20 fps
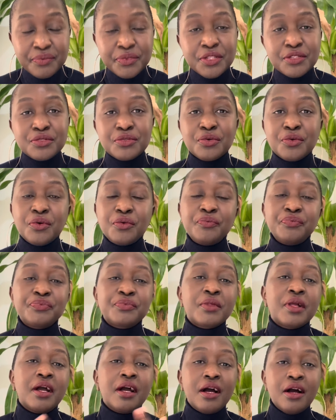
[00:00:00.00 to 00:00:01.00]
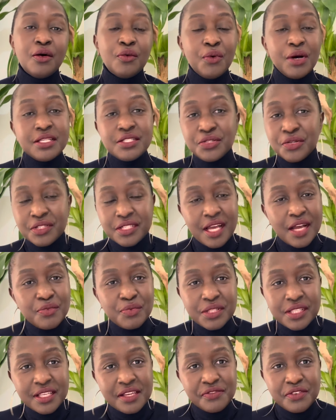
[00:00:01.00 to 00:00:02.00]
So once you're done
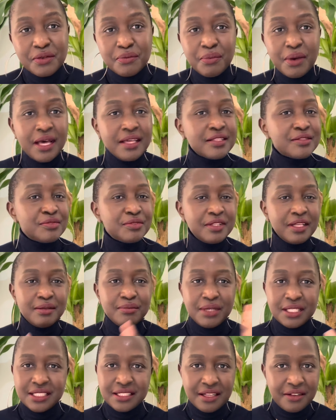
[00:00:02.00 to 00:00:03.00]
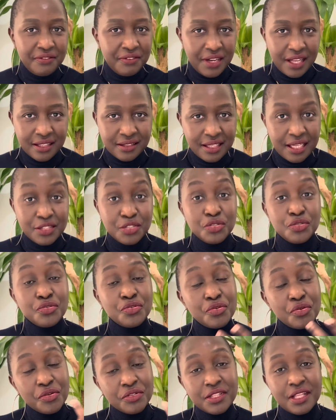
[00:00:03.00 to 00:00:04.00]
with giving birth to them and stuff like that, you
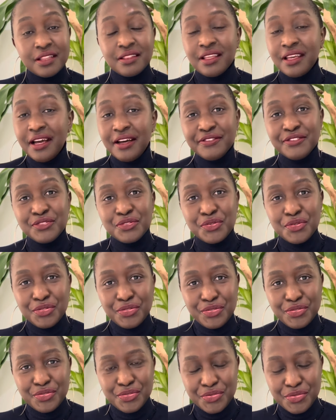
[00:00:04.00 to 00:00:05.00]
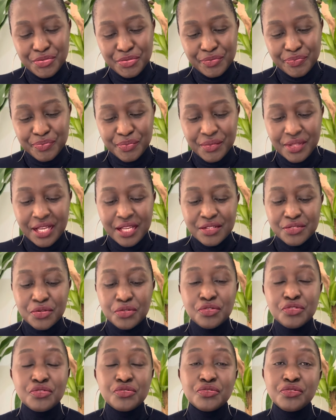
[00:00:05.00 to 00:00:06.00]
know that they have to go to school. So
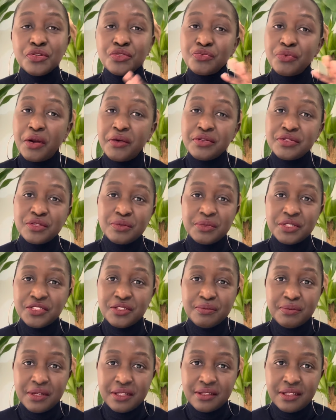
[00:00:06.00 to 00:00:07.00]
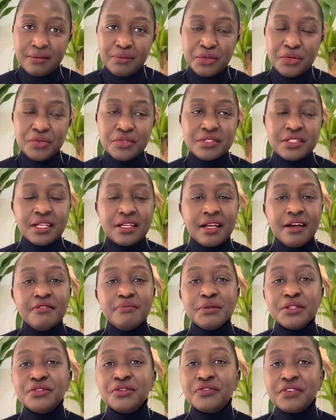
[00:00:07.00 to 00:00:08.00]
you should not worry so much about that, because the
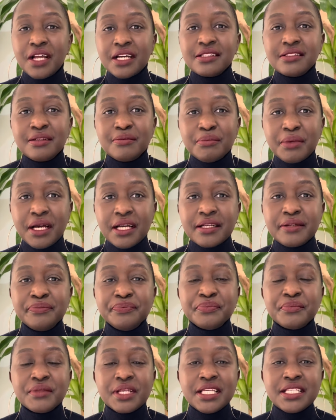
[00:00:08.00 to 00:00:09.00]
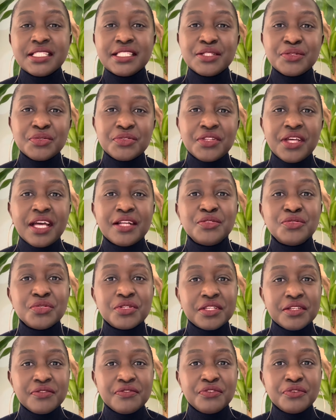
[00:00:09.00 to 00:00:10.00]
government of Luxembourg is still there to
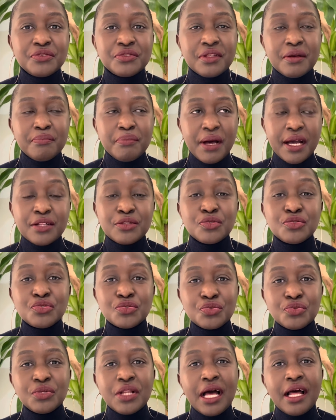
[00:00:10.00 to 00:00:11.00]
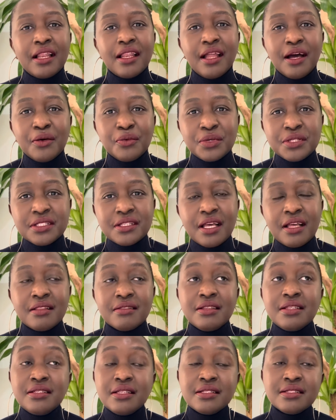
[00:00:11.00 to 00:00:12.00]
give you the back-to-school allowance.
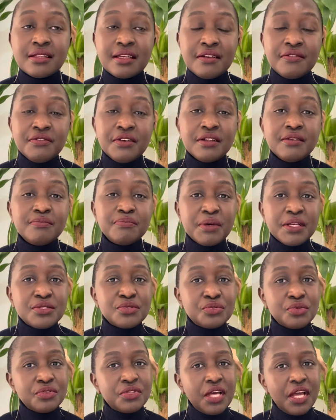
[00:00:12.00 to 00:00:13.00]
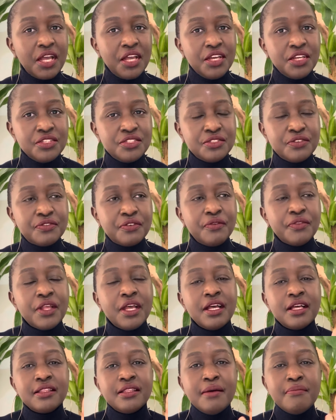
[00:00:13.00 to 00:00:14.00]
This is given based on the age.
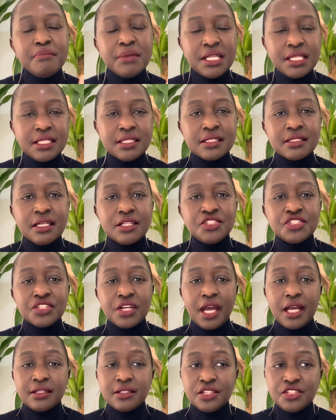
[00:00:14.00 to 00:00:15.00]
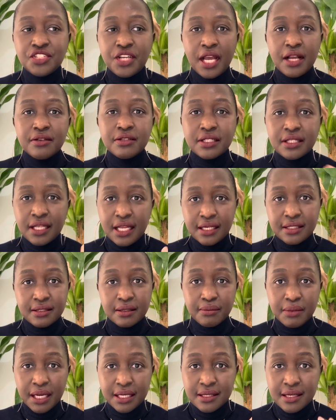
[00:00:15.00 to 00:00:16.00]
The minute the child in
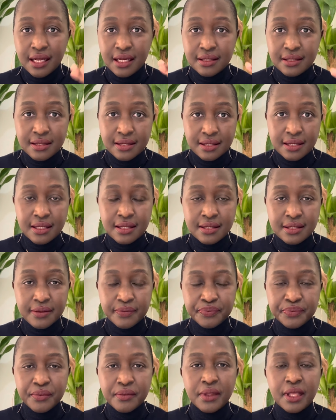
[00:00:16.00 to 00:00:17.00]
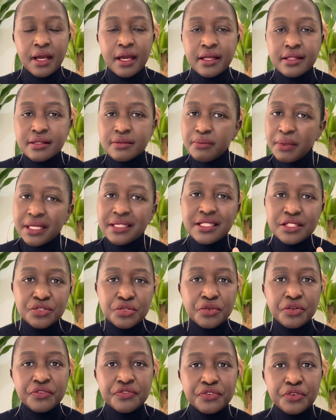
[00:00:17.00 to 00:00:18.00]
Luxembourg turns 6, it's
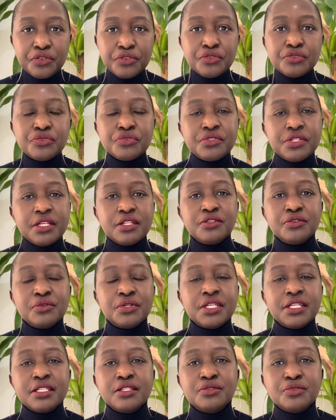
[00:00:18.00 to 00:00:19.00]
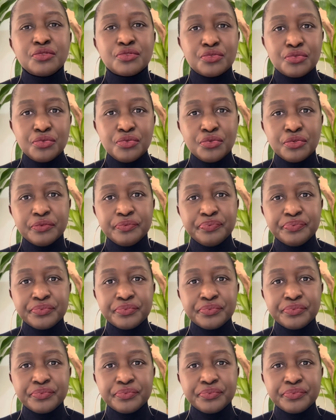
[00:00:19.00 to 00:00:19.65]
mandatory for you to send your kid to school.